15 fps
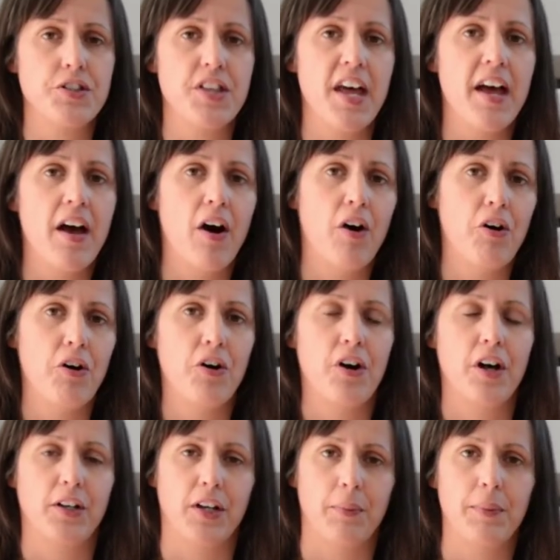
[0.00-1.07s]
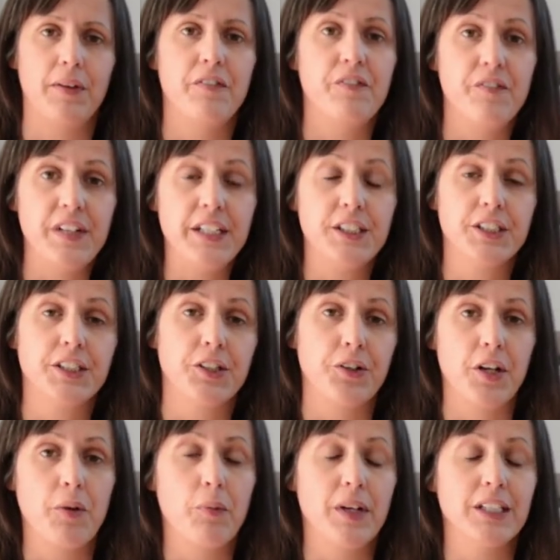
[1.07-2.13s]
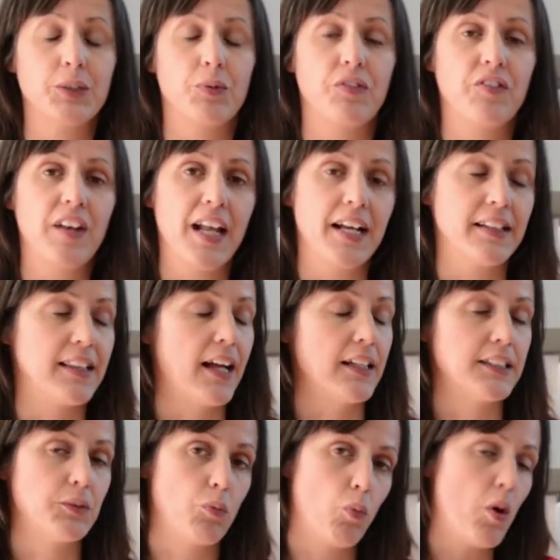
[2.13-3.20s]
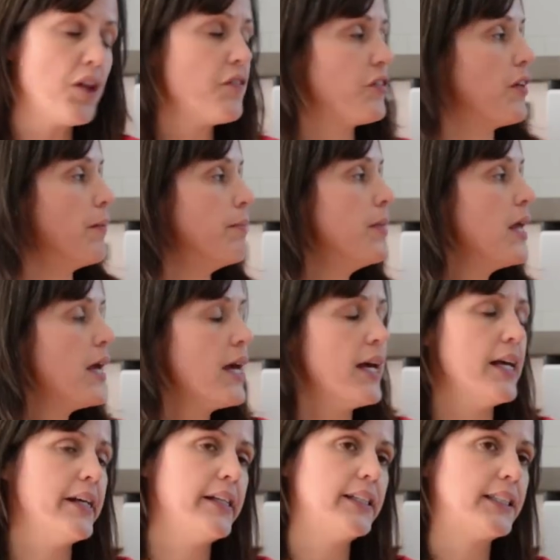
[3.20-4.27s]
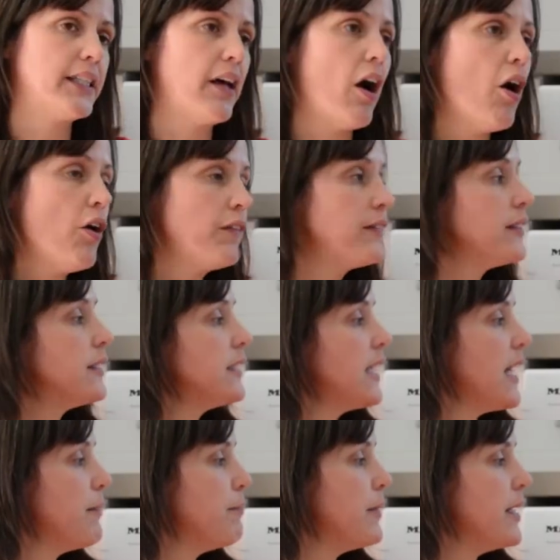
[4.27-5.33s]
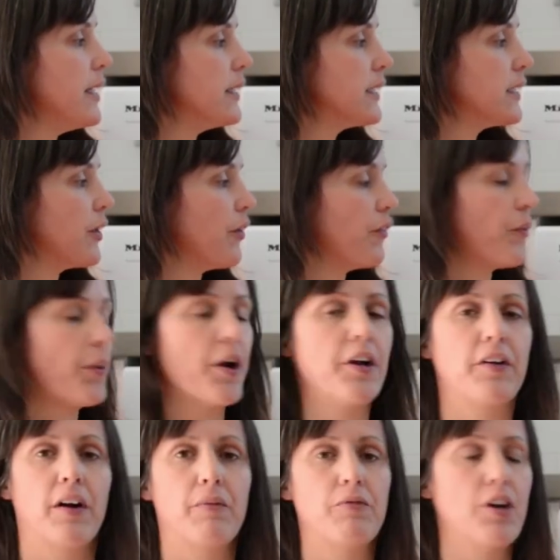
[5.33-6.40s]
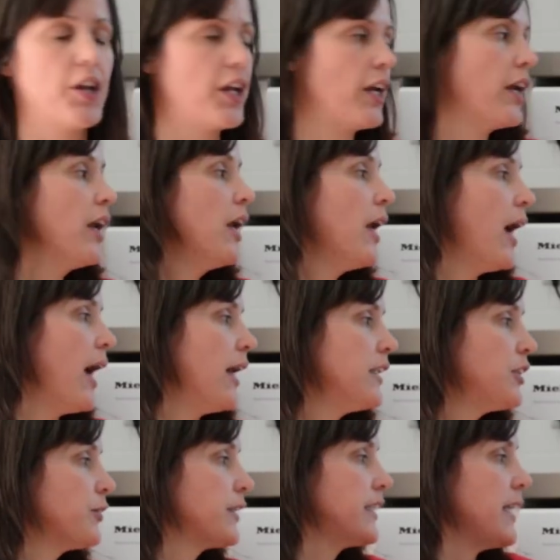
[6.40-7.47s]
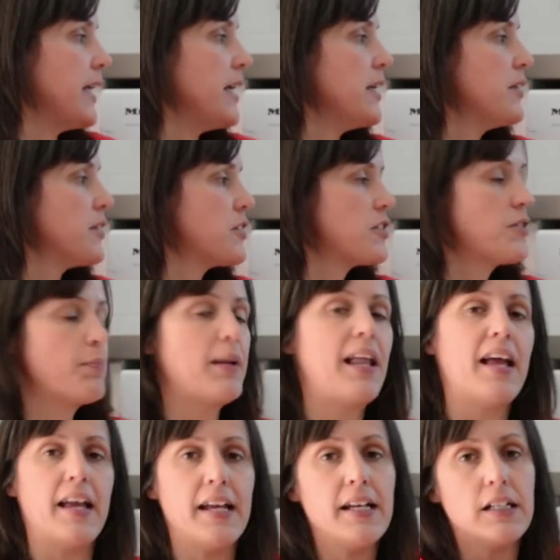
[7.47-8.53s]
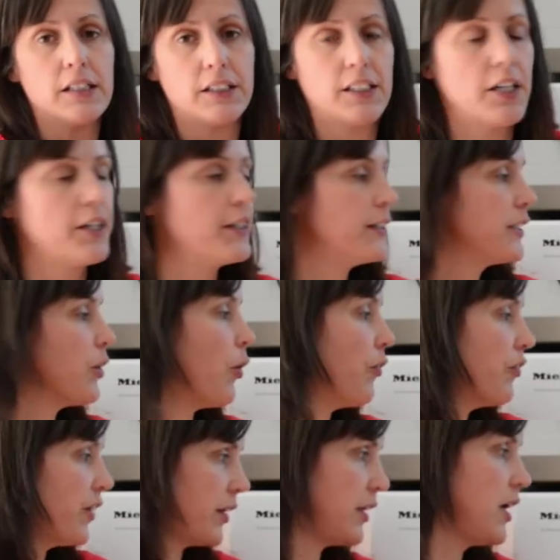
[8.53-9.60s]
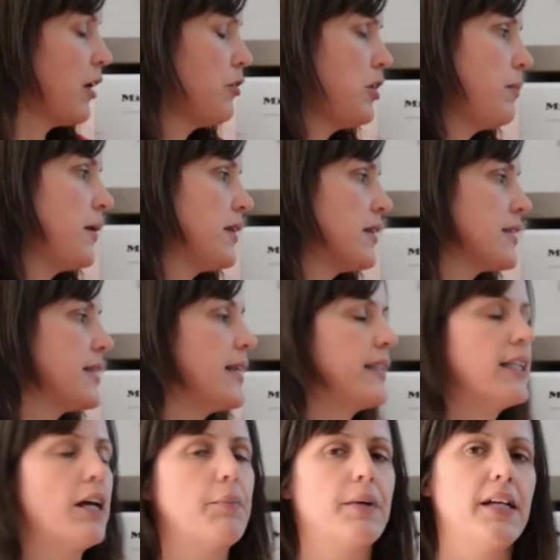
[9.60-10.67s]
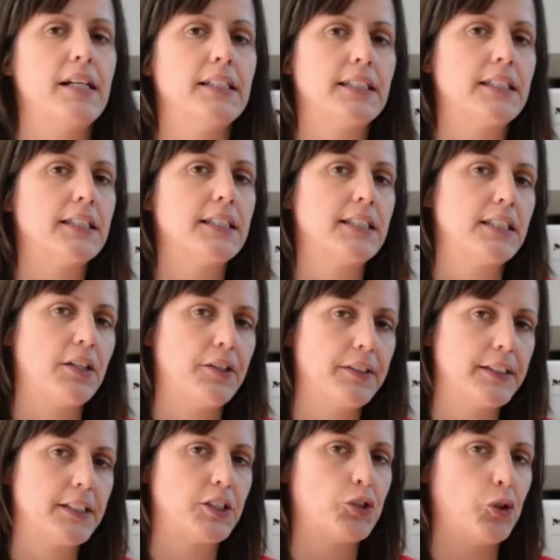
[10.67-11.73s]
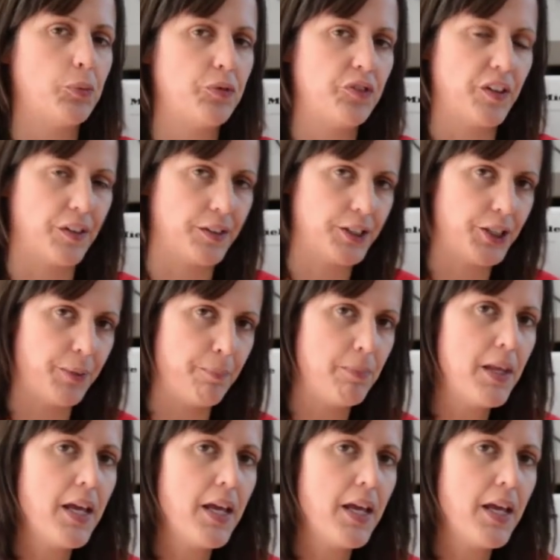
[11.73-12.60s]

There are a couple of features on it which reflect that. One of them is that after 10 minutes of a program running, as you'll see, the display turns off and the only bit that's lit up is the start-stop function.